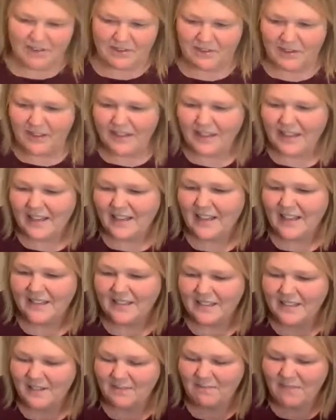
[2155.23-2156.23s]
really
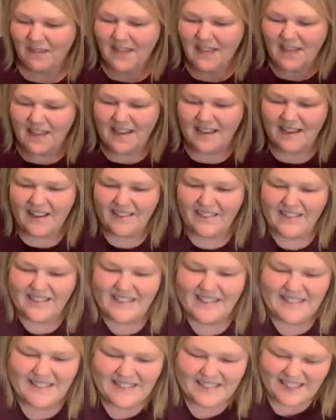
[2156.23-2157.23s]
getting to me on
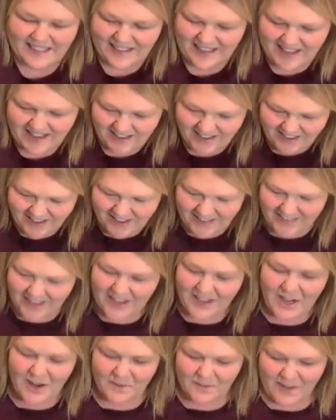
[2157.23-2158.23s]
this.
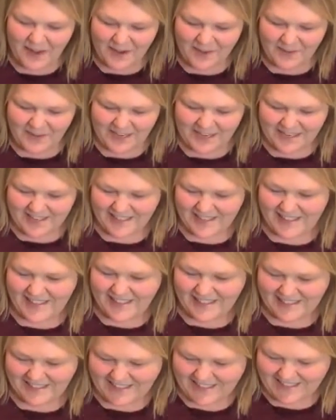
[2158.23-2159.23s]
they know my
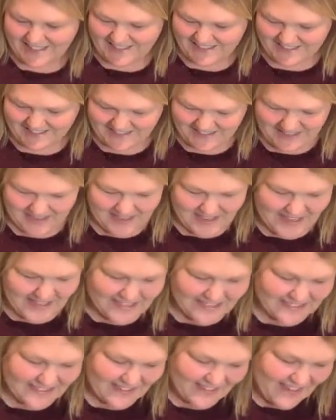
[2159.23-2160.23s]
weakness.
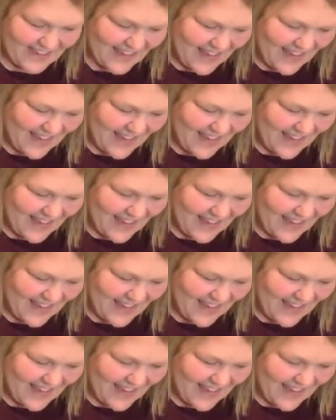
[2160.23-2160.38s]
So